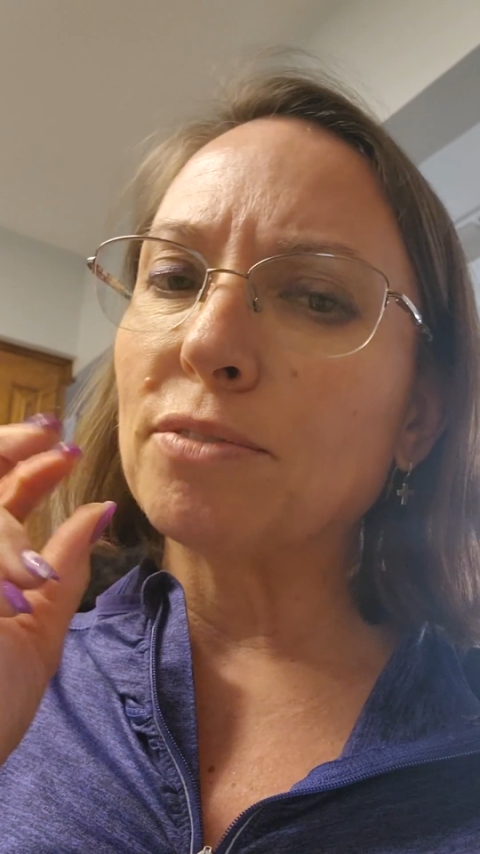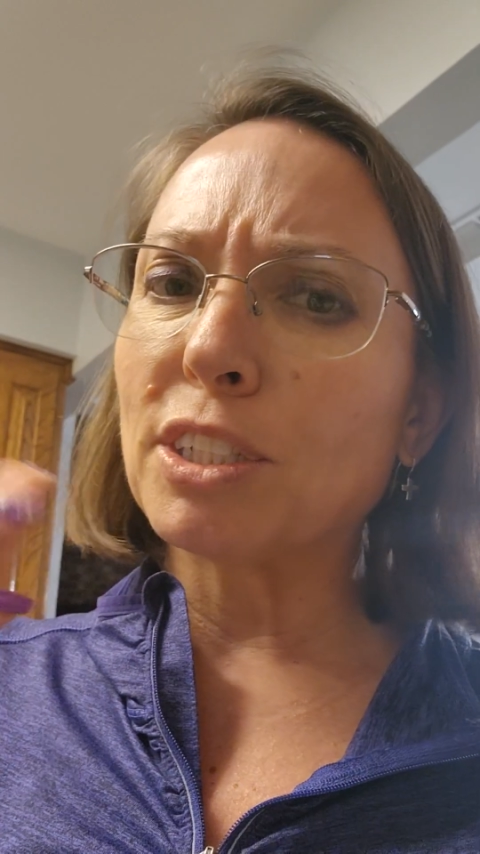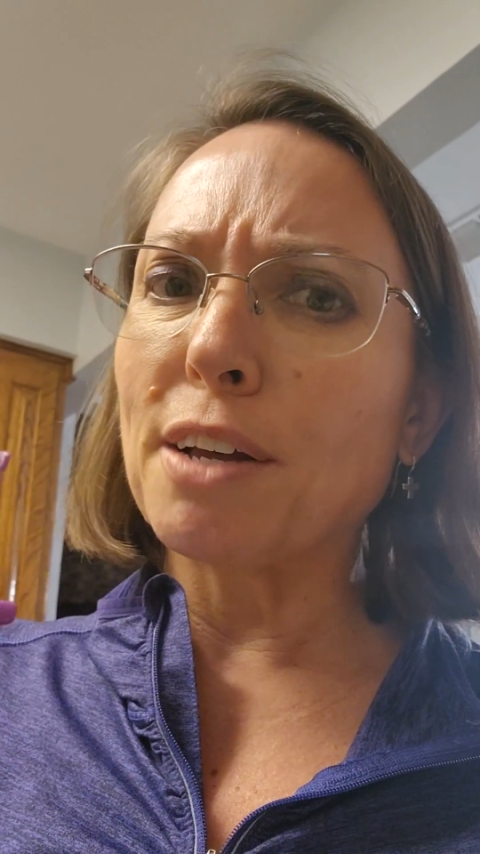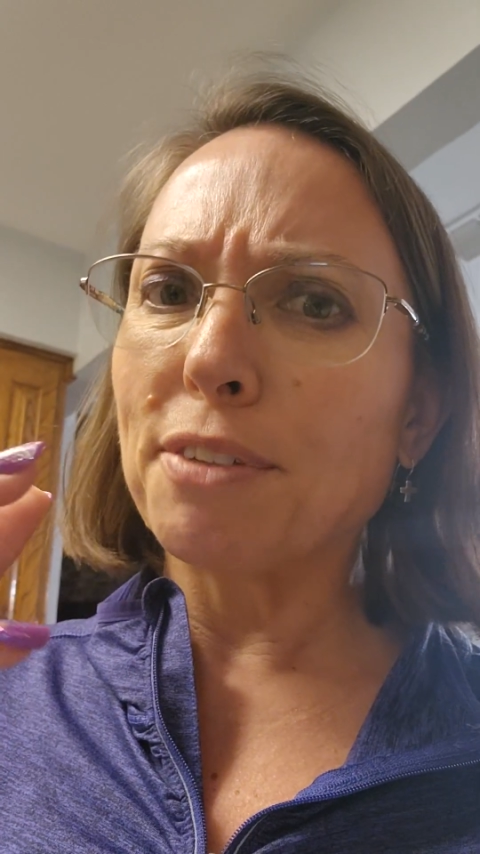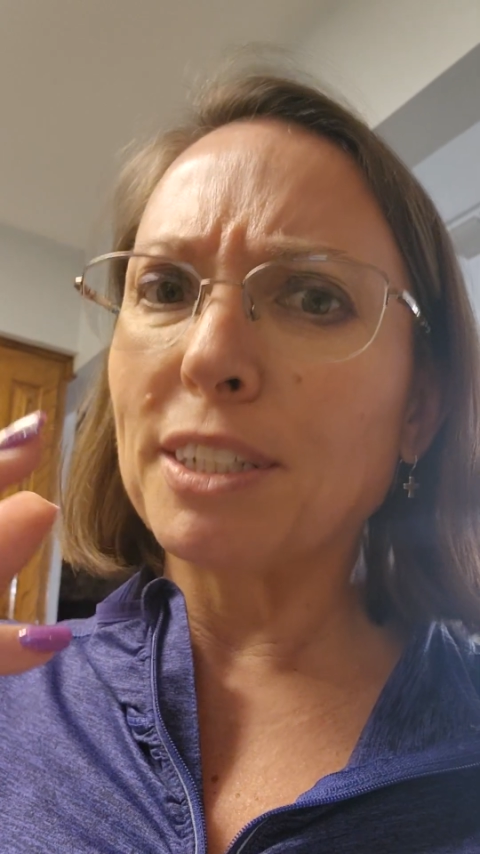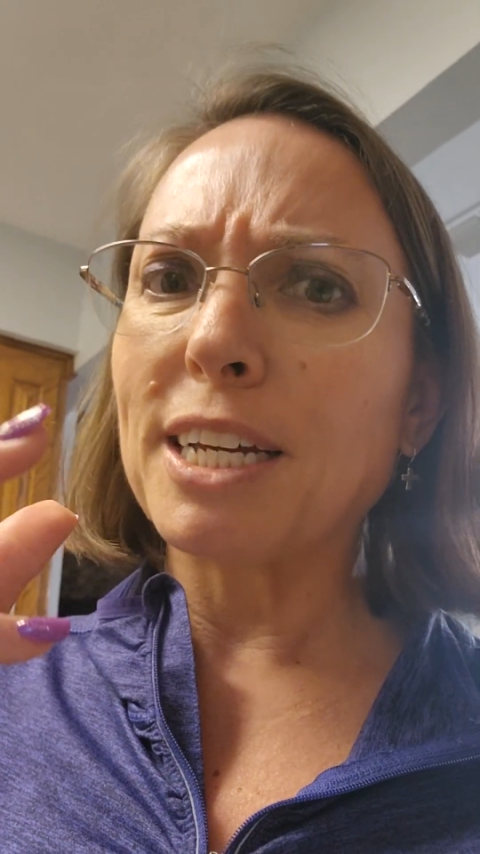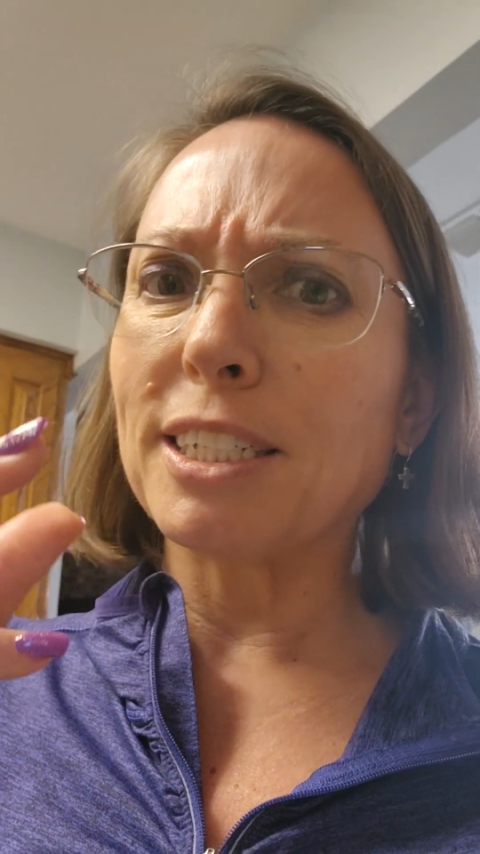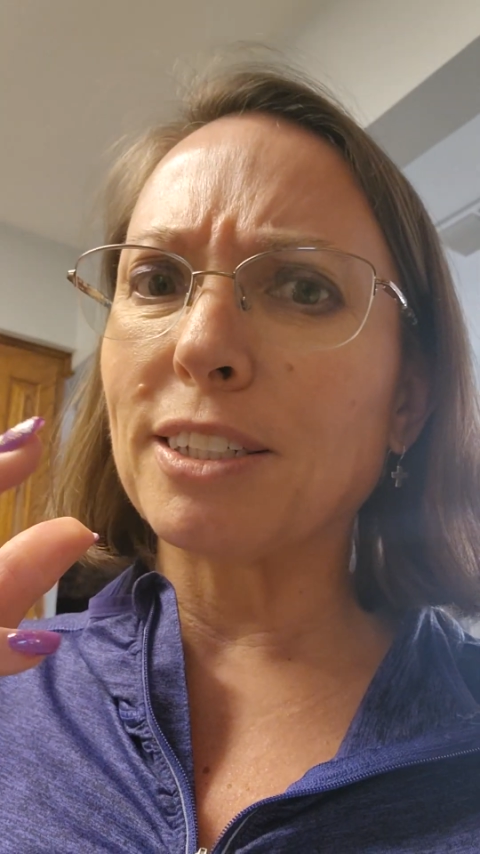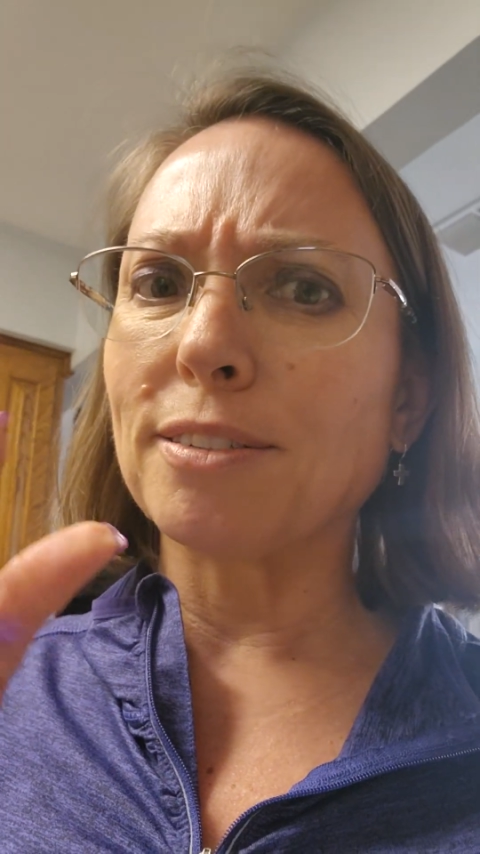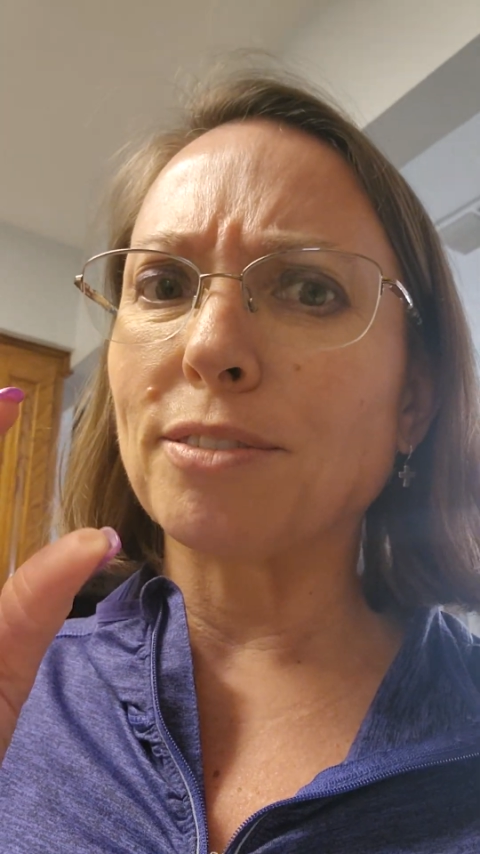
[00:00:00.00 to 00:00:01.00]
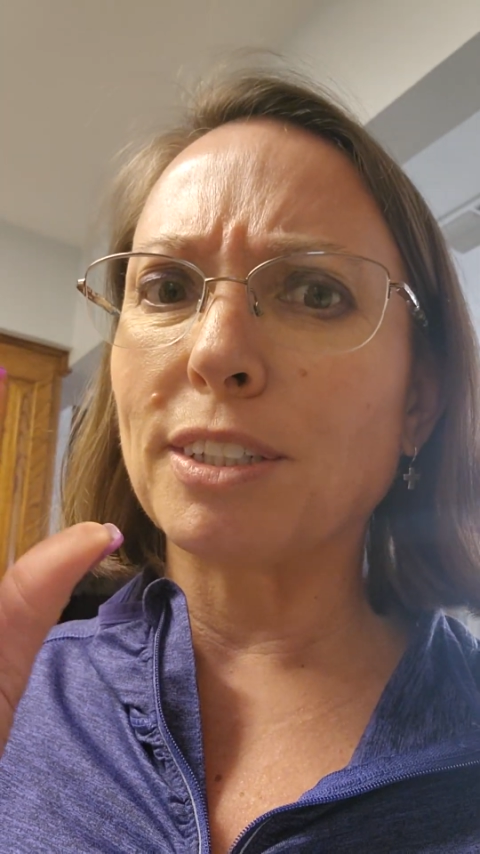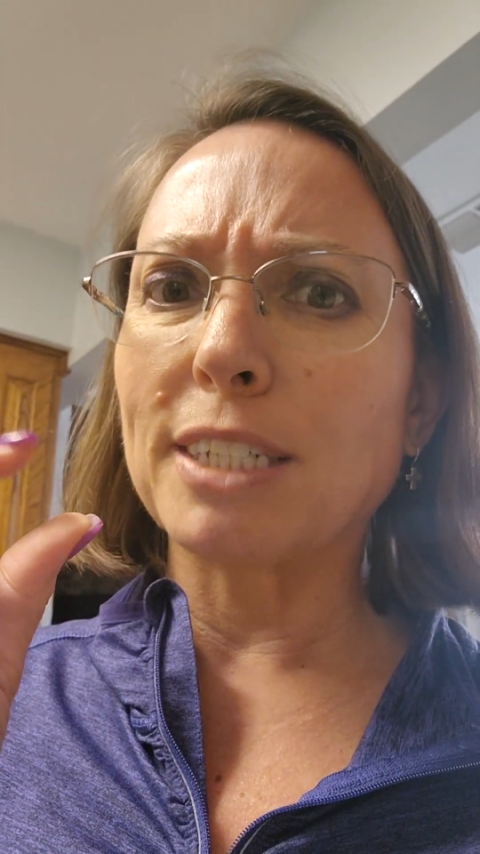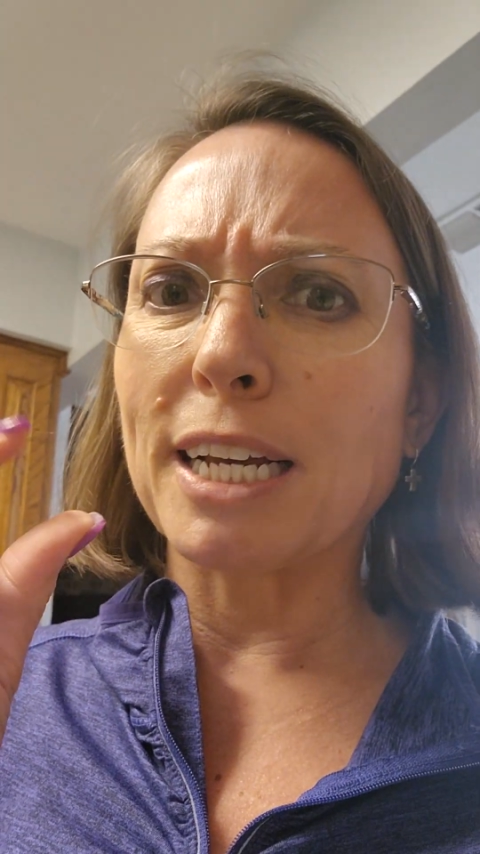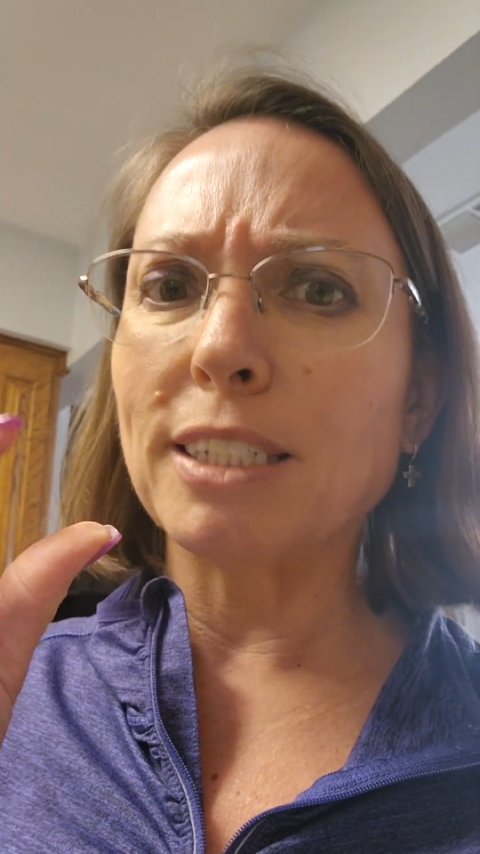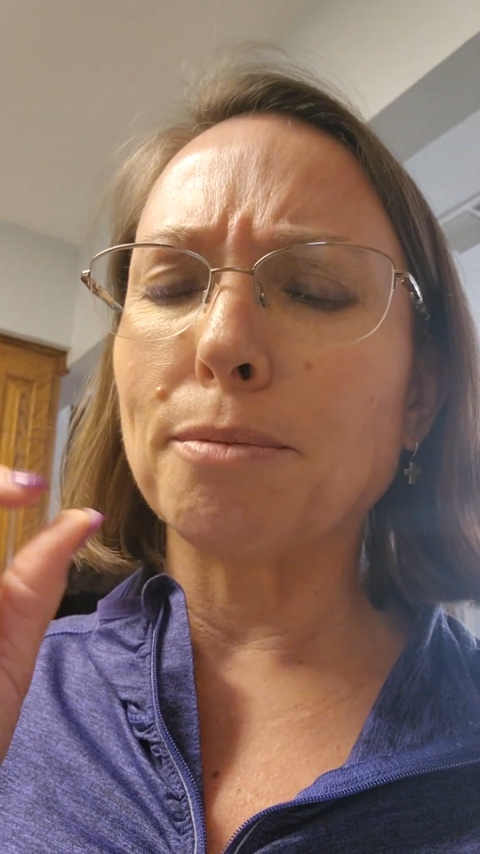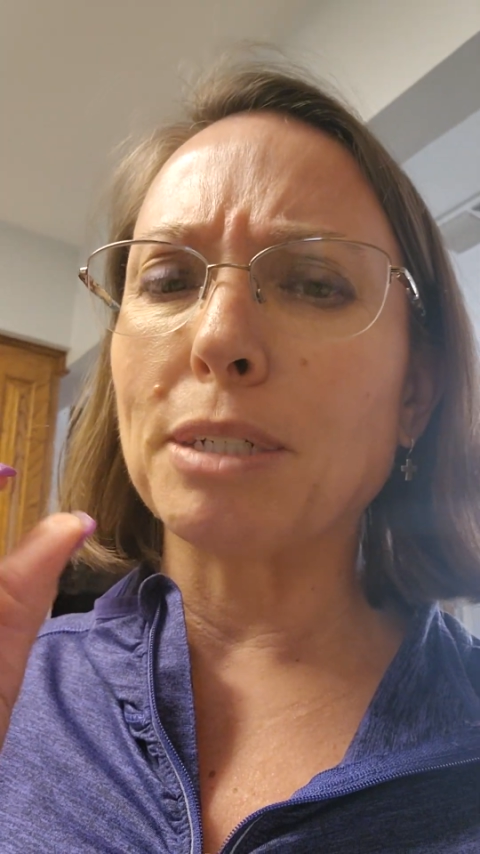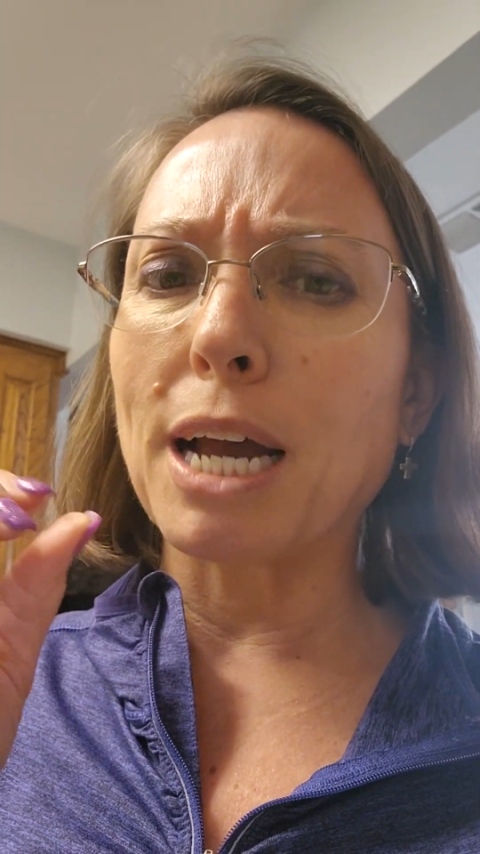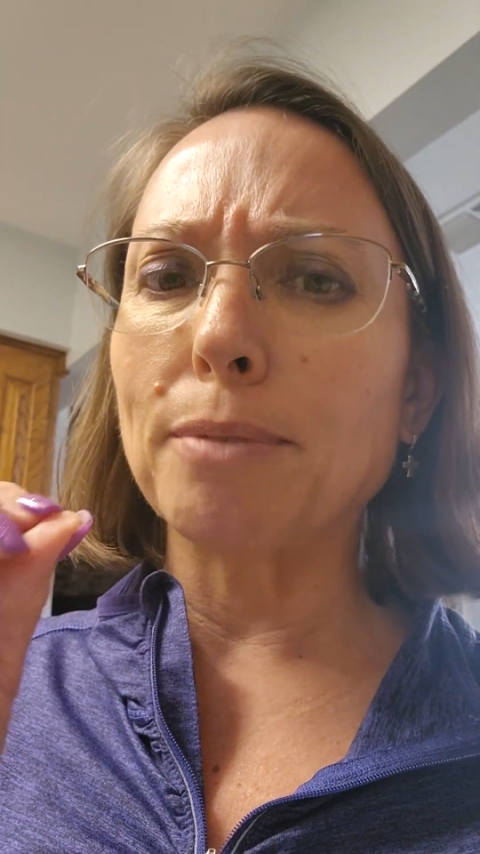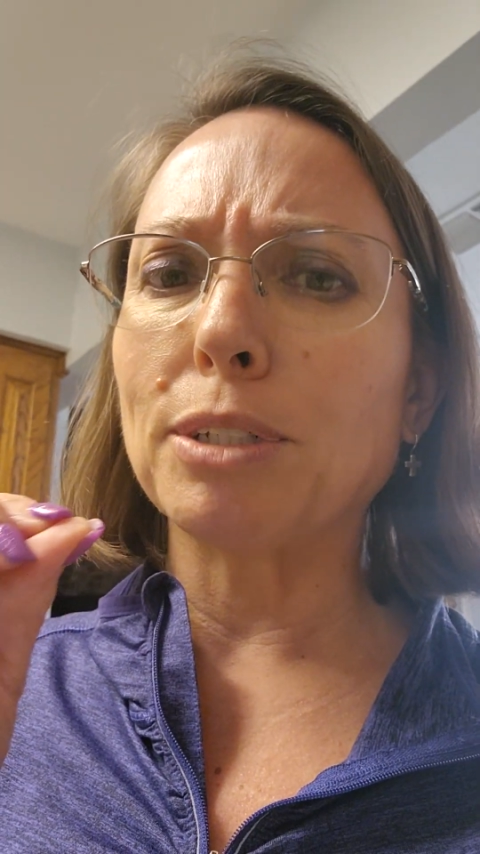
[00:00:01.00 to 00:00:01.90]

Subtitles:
stuff that takes some time